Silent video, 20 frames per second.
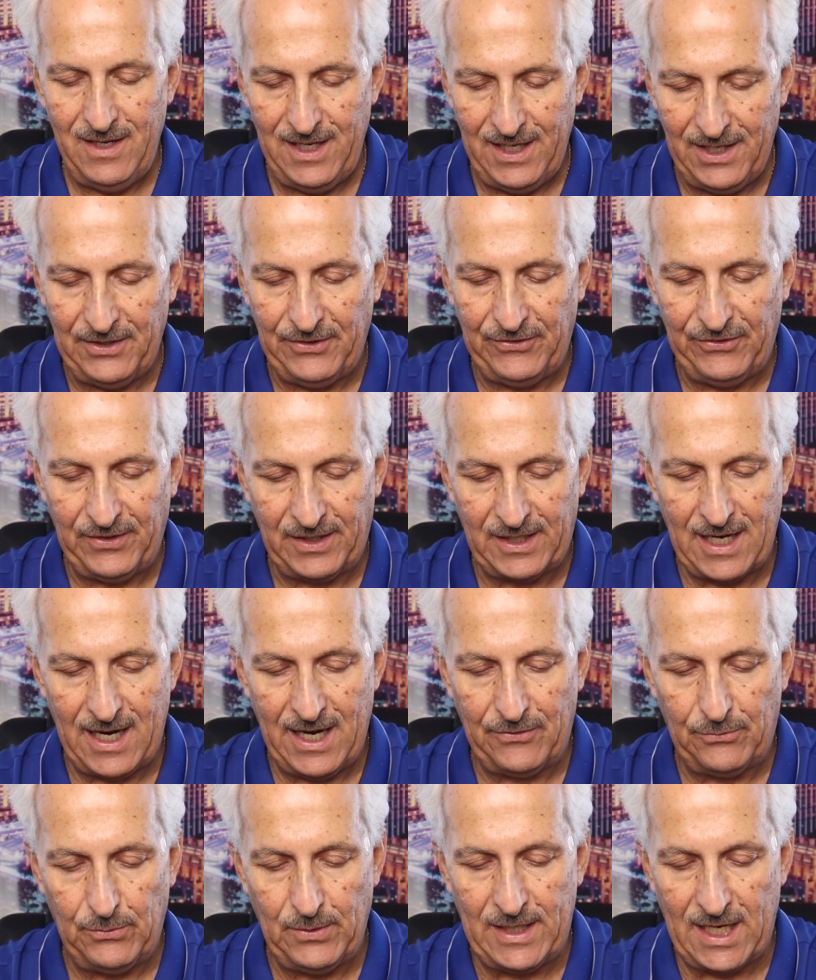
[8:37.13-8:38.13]
It isn't,
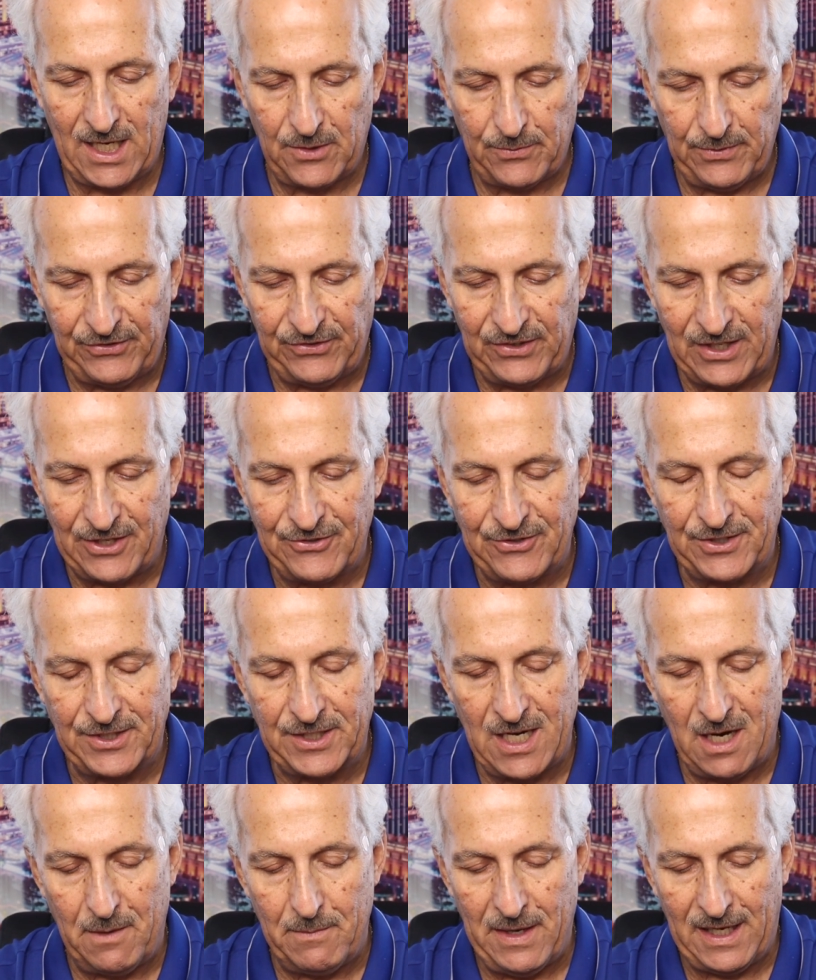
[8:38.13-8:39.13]
guys. We got a recession
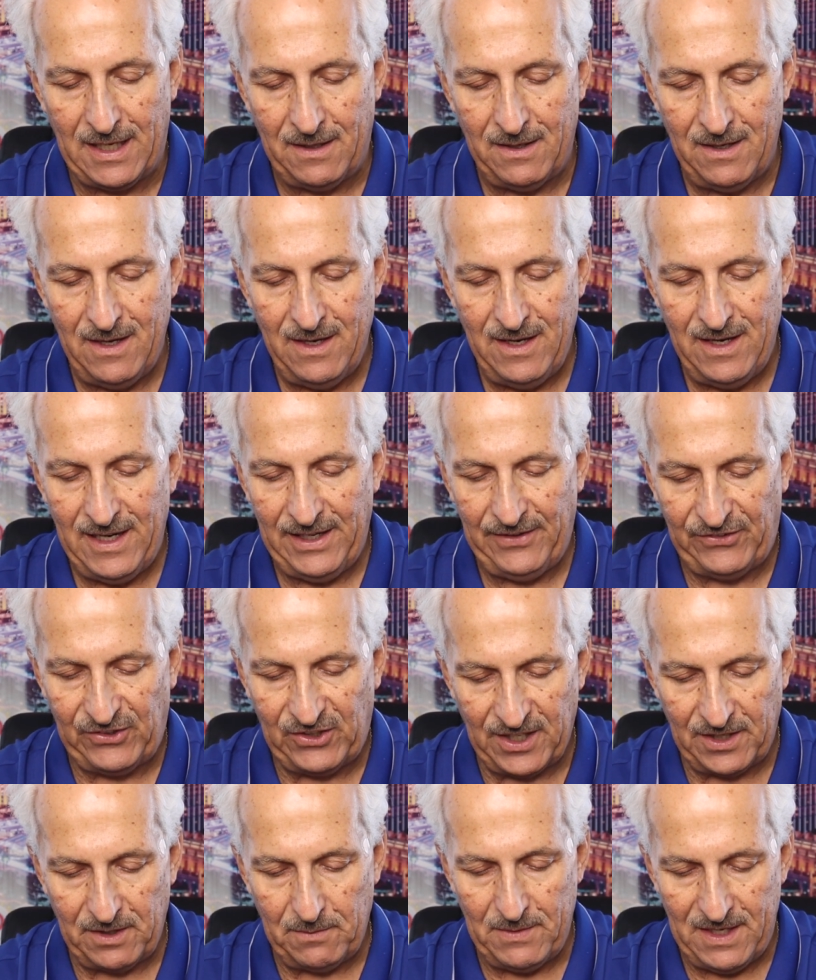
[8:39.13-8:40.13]
coming. It's
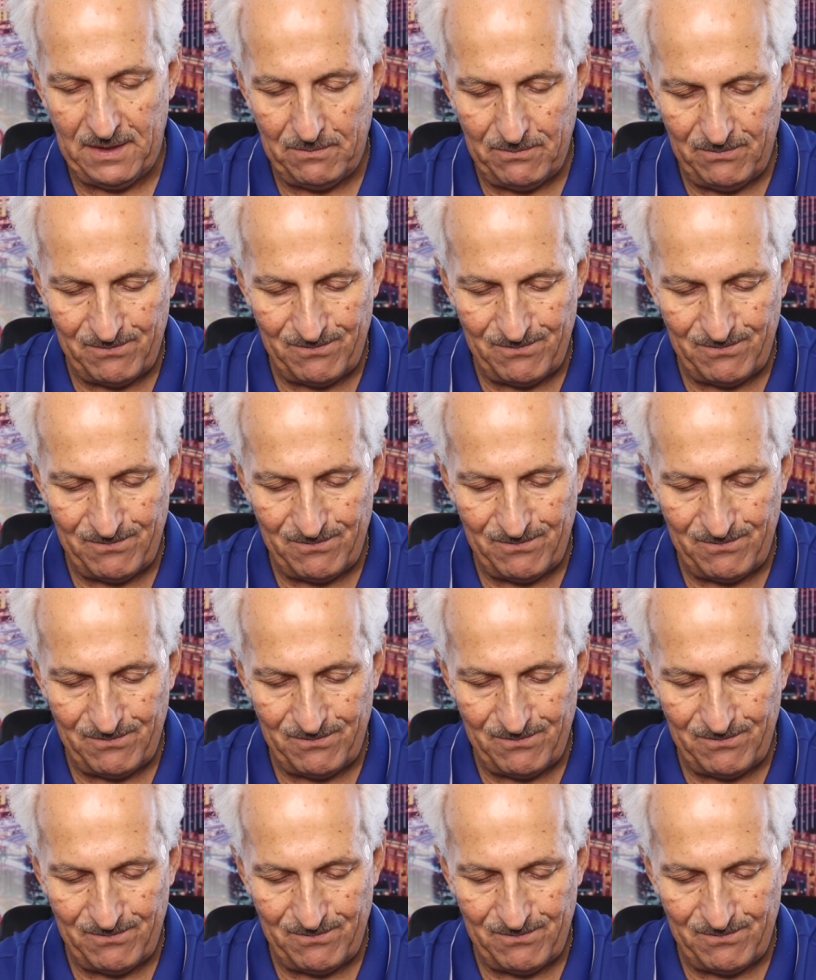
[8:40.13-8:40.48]
going to be